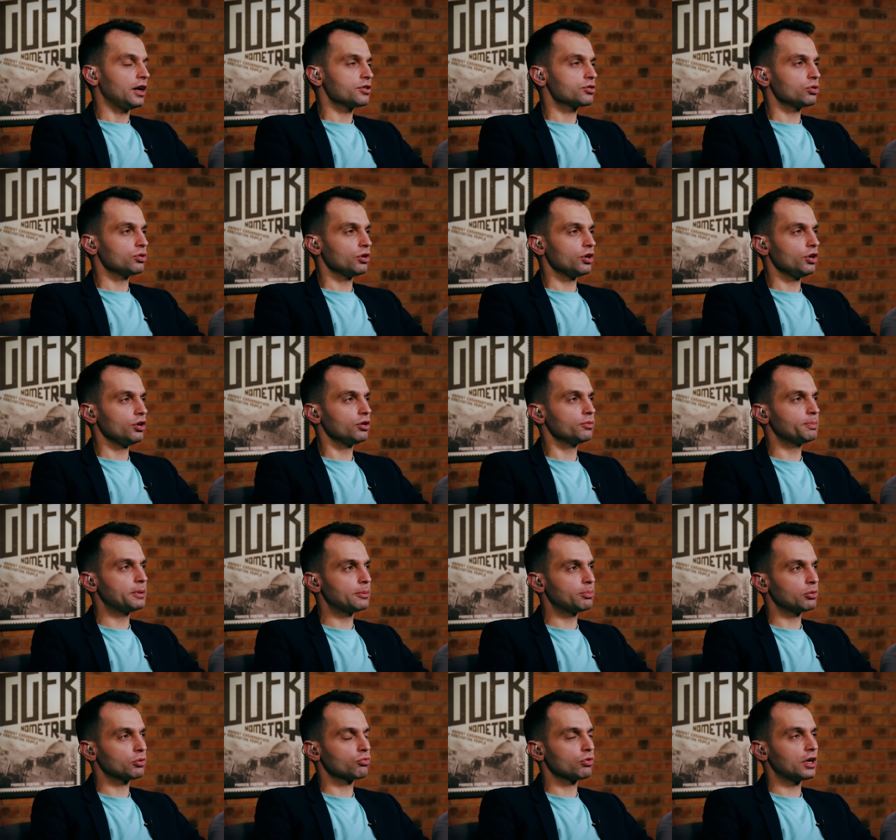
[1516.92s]
I sort of
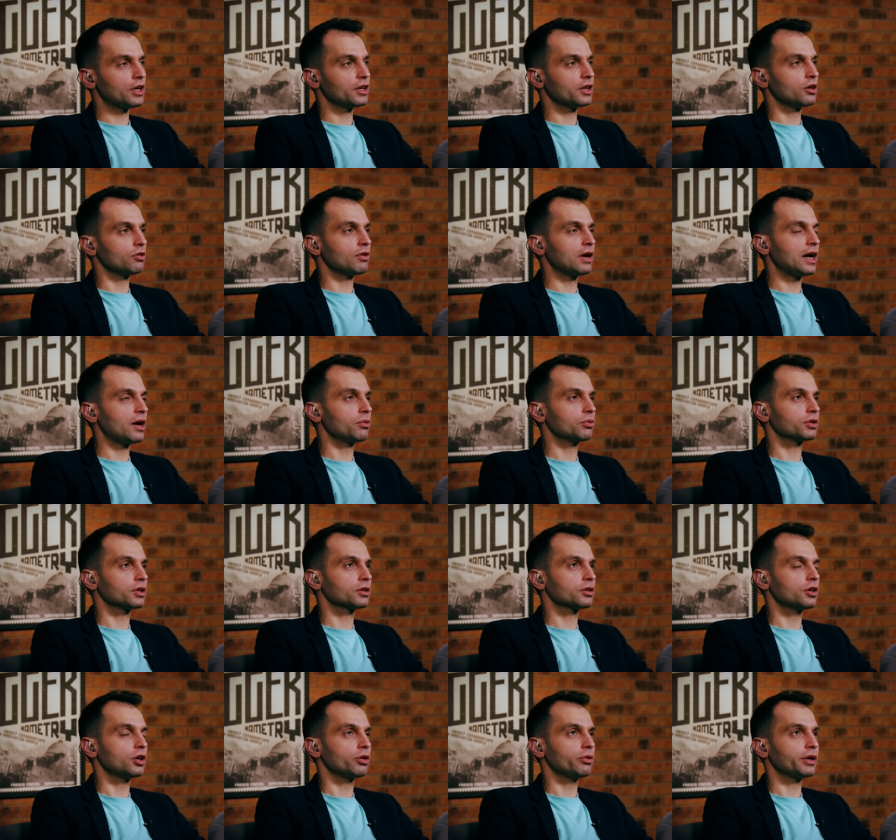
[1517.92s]
heard people running
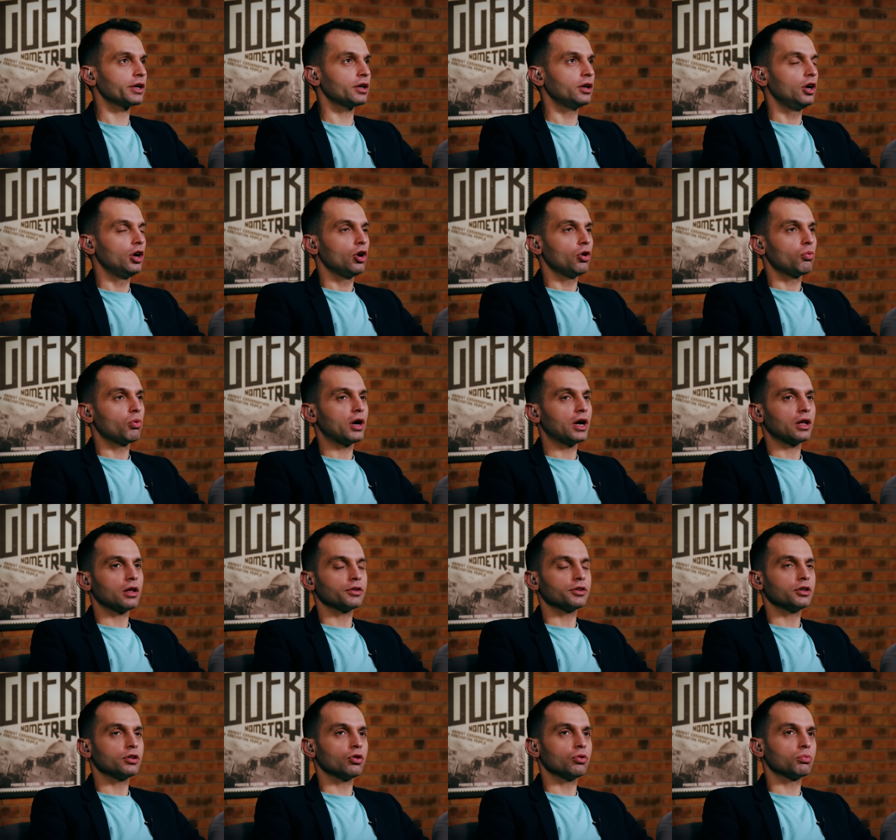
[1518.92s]
around and going,
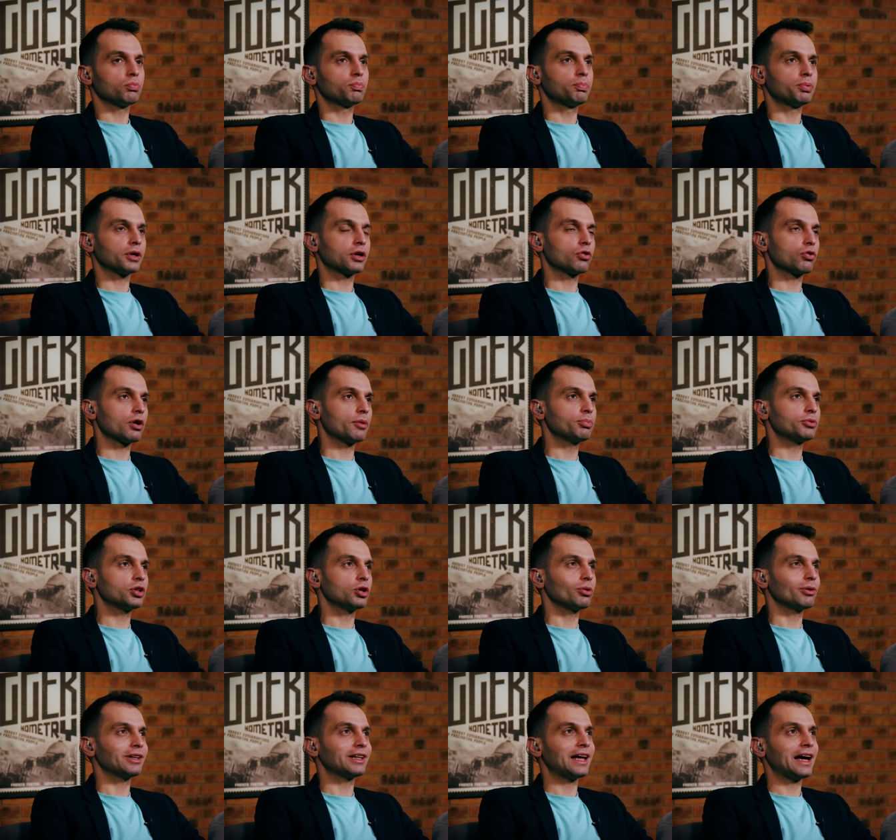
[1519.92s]
well, you know,
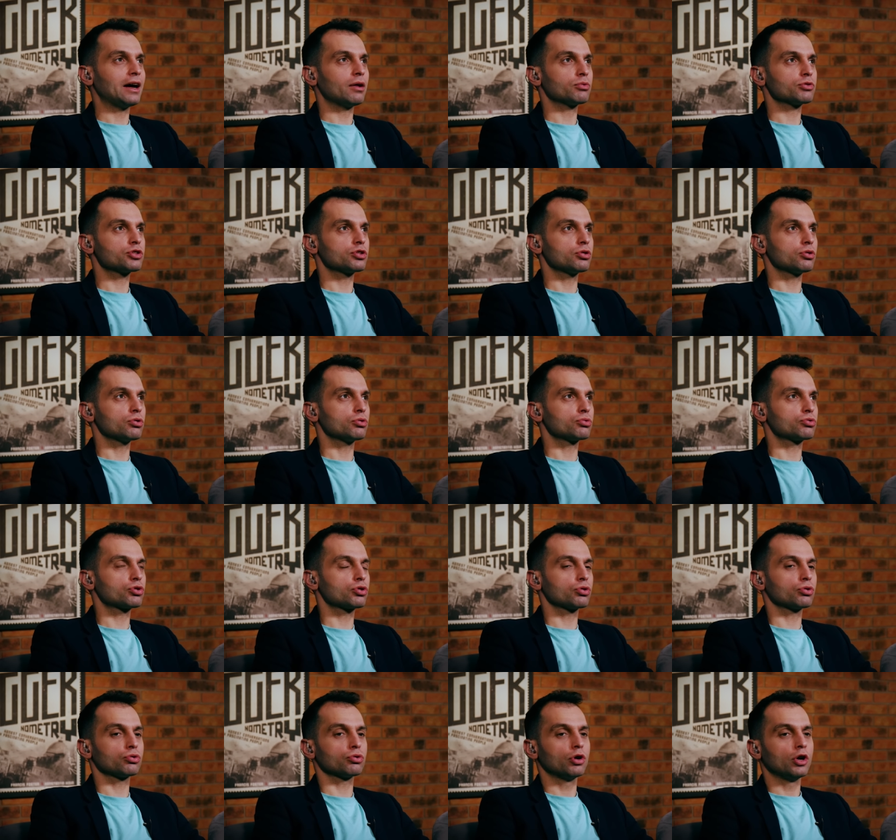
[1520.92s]
crypto allows you
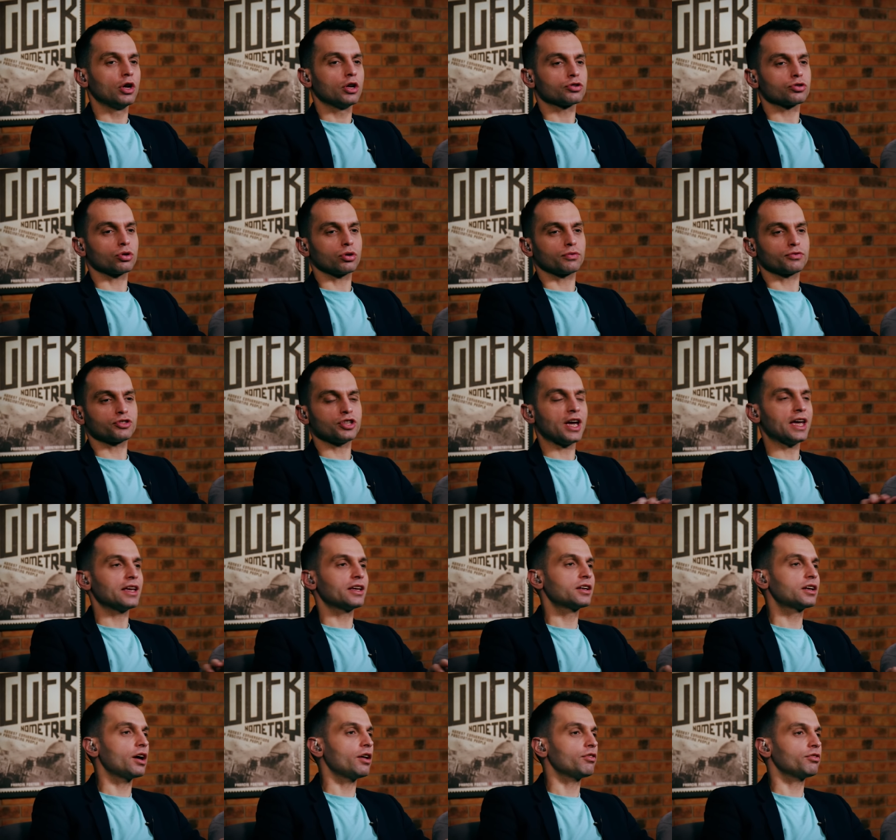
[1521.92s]
to sort of
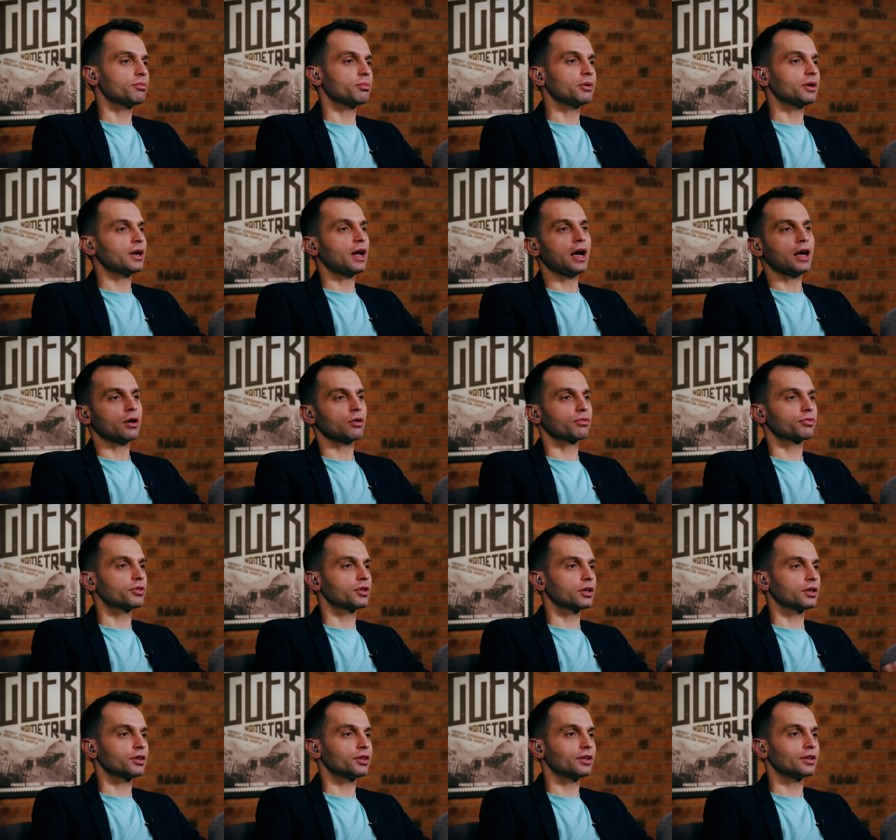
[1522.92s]
take government out
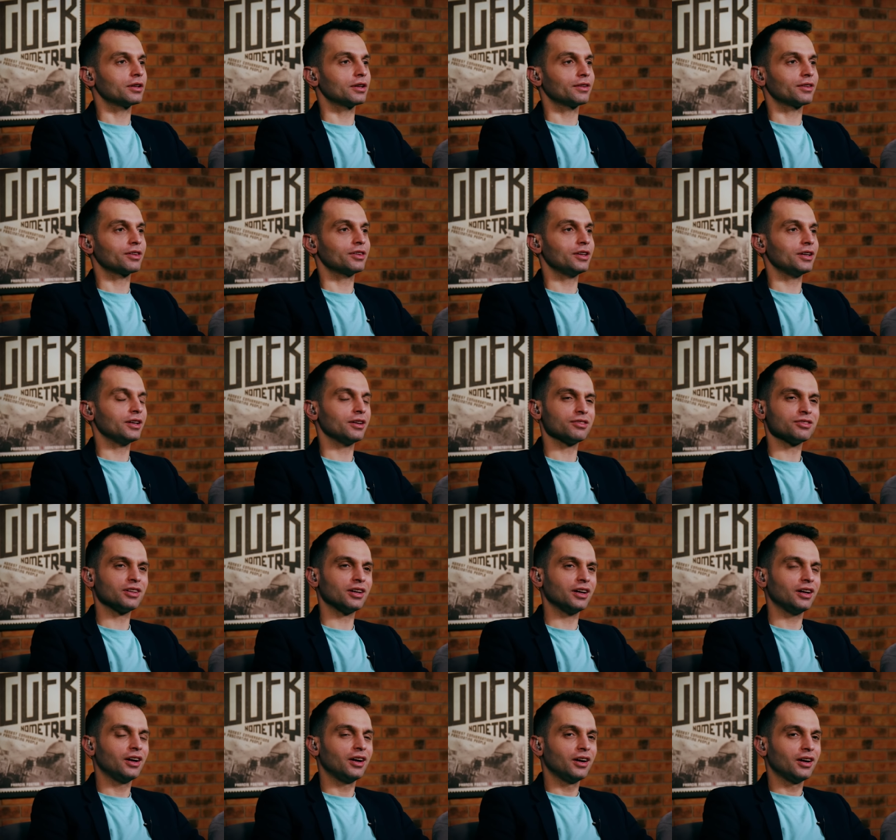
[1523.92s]
of the, th- of the thing. I
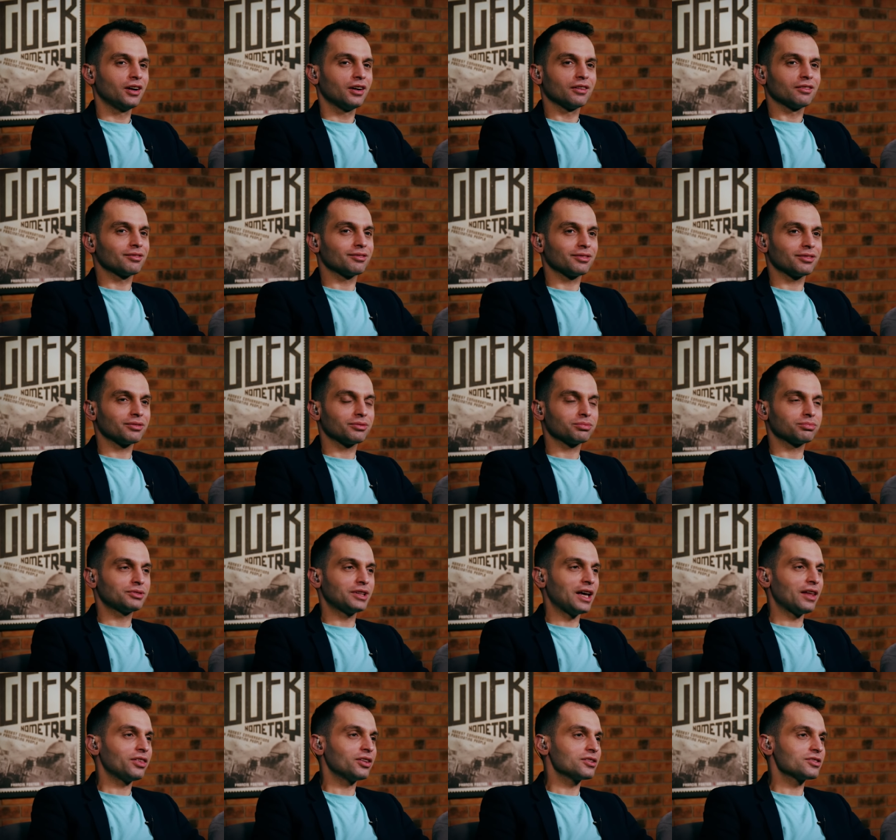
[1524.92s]
was like,
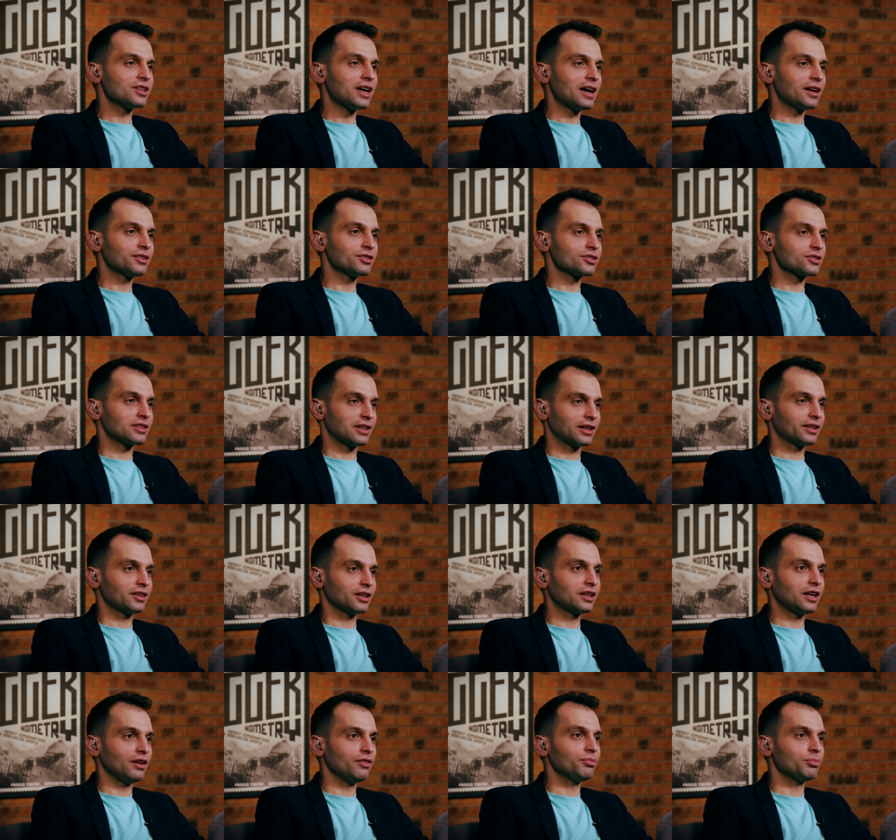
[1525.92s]
death and taxes
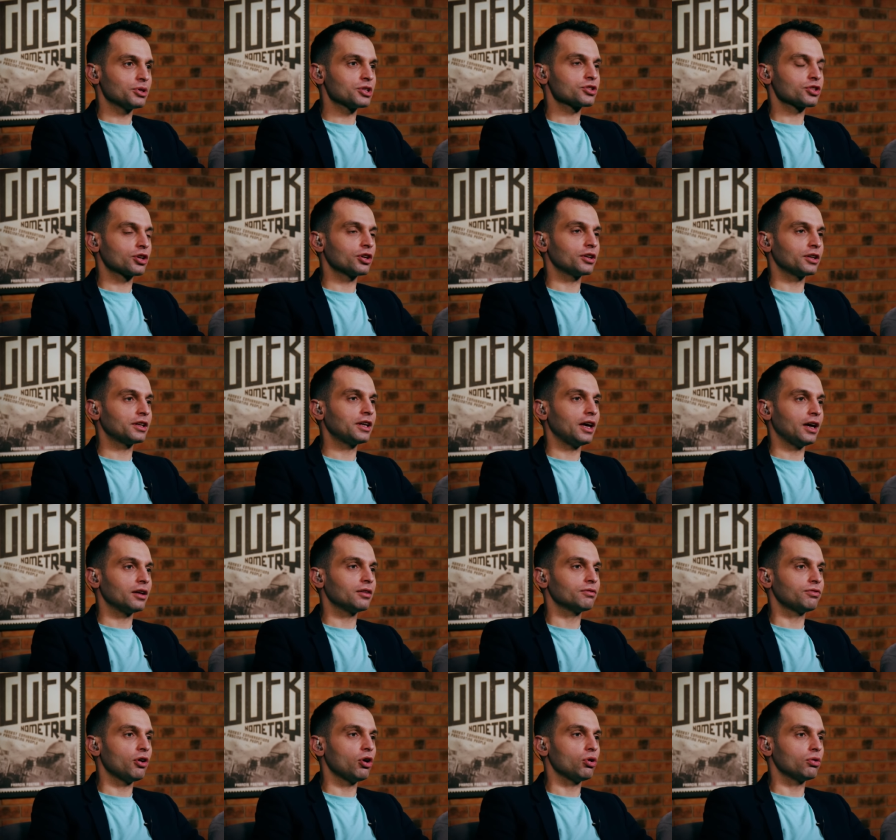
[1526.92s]
like the government's going to
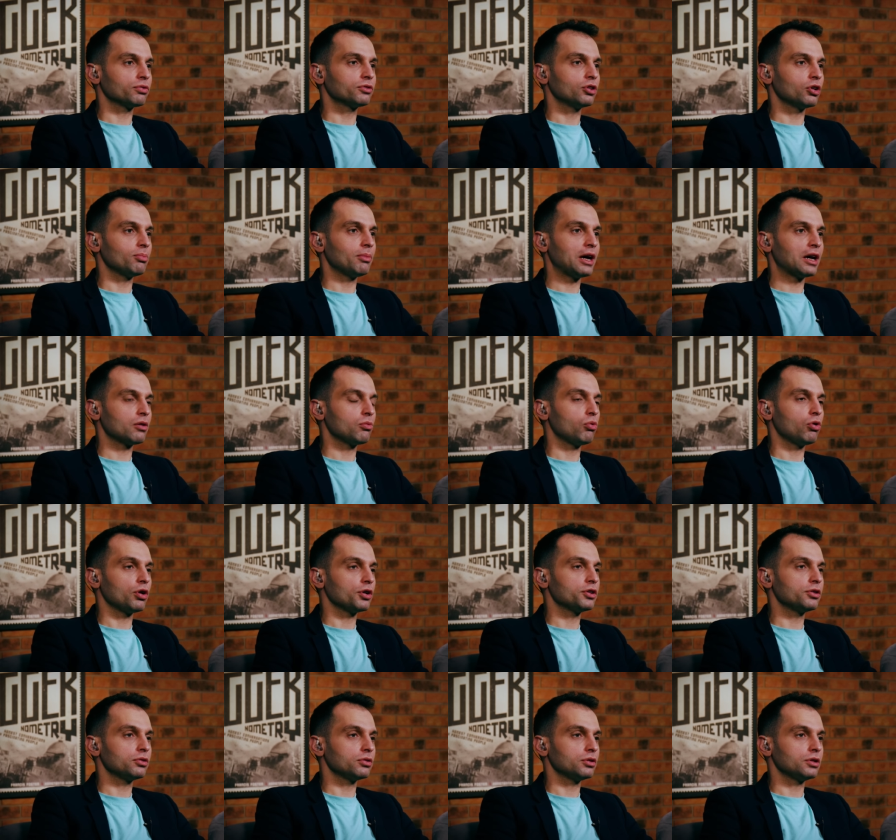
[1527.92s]
get involved no matter
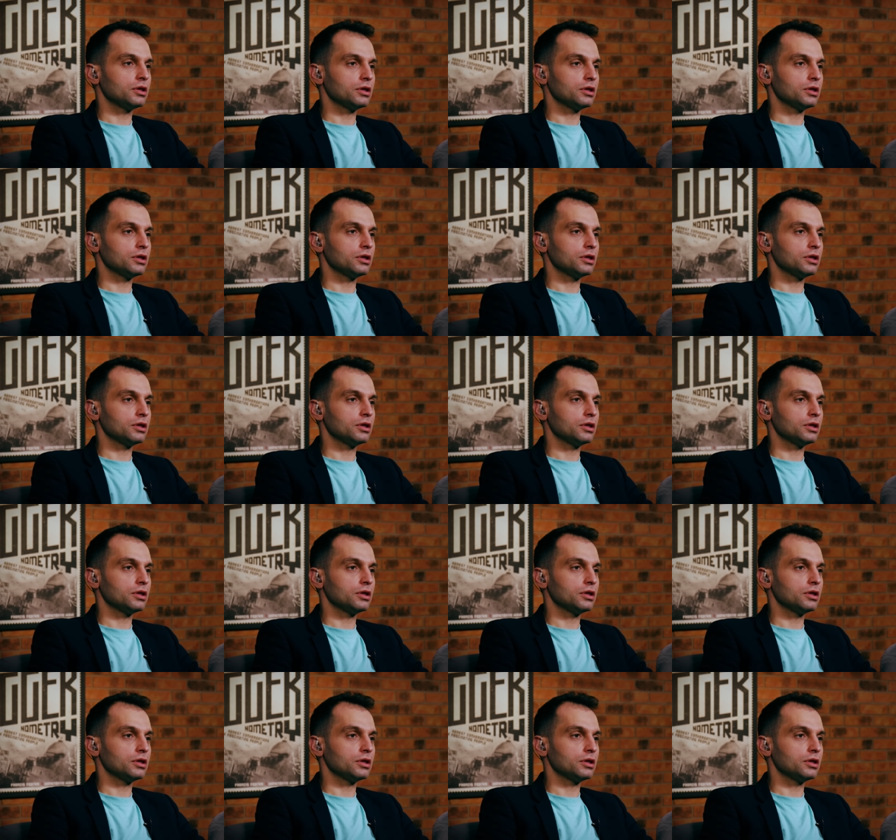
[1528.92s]
what you